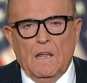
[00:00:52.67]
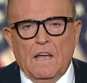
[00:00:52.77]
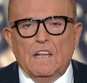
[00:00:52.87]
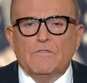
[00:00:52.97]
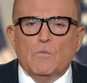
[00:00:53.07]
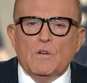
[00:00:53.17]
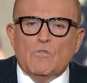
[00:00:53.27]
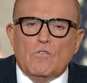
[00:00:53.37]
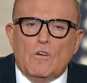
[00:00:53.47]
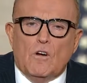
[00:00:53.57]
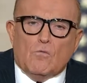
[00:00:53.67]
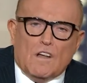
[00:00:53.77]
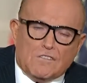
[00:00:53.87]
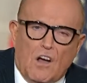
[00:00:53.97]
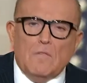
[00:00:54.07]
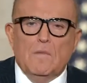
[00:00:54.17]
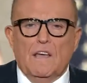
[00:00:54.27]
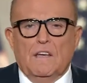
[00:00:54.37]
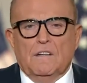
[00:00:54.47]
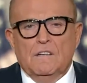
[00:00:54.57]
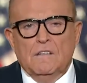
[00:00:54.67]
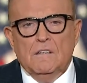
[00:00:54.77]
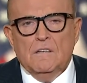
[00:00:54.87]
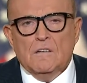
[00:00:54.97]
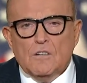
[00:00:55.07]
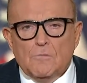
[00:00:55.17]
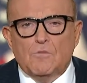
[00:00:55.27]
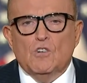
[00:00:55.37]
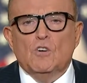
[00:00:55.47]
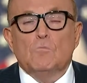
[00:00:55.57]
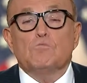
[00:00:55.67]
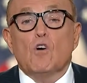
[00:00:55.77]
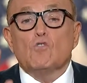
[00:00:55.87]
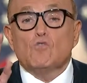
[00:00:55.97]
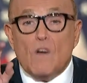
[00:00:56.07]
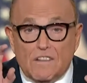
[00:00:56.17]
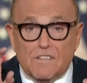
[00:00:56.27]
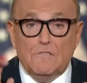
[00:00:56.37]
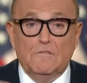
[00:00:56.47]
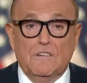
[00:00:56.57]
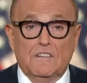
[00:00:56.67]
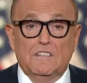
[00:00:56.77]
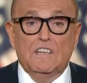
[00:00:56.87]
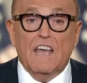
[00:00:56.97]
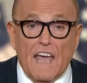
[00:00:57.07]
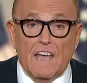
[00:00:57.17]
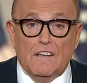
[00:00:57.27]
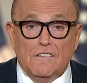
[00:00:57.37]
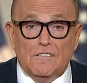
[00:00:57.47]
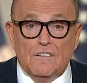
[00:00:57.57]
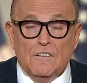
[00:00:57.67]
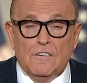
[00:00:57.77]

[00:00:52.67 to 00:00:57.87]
And even when arrests are made, liberal, progressive DAs